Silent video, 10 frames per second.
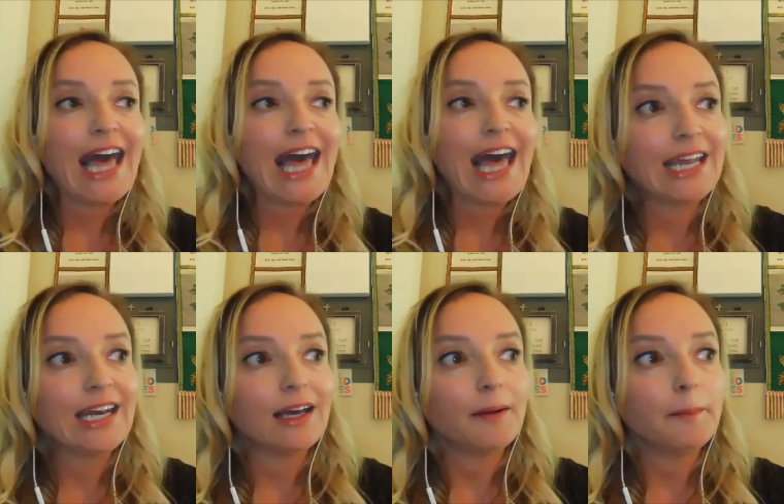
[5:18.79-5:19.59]

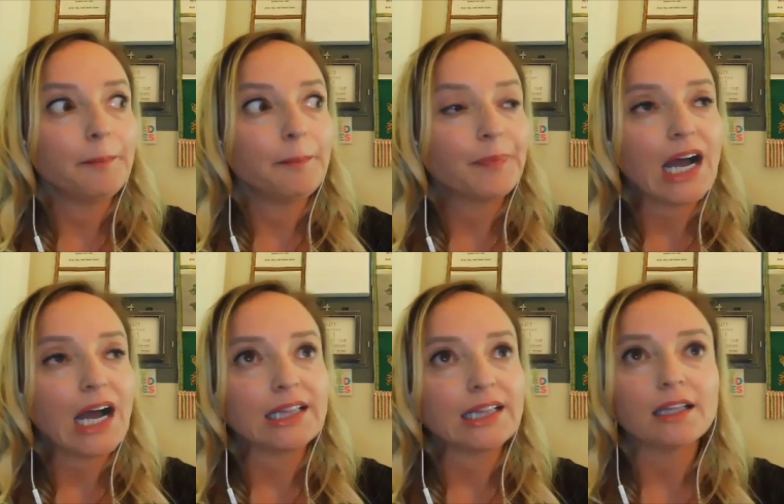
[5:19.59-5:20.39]
And
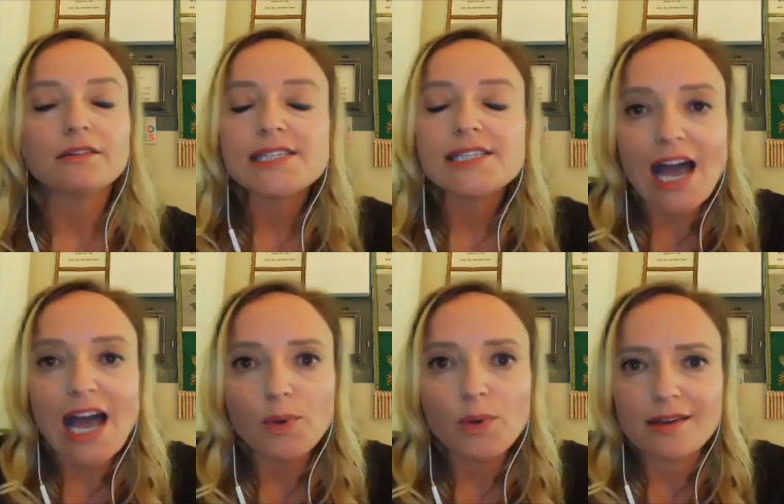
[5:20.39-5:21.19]
I literally
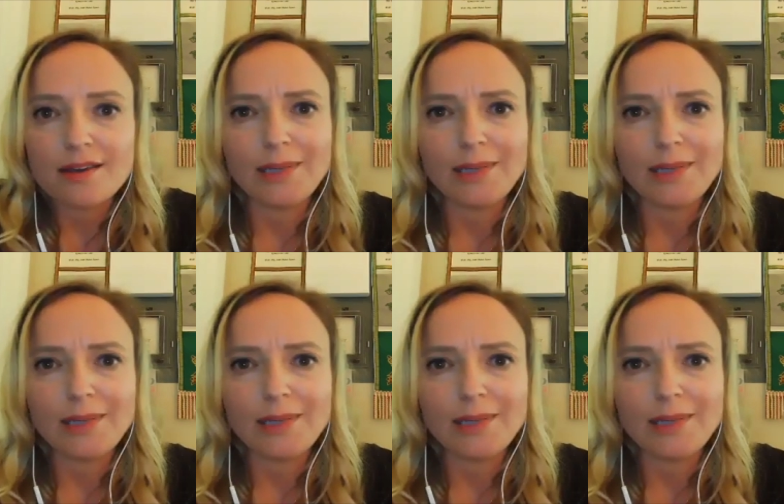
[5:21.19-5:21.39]
sat with it.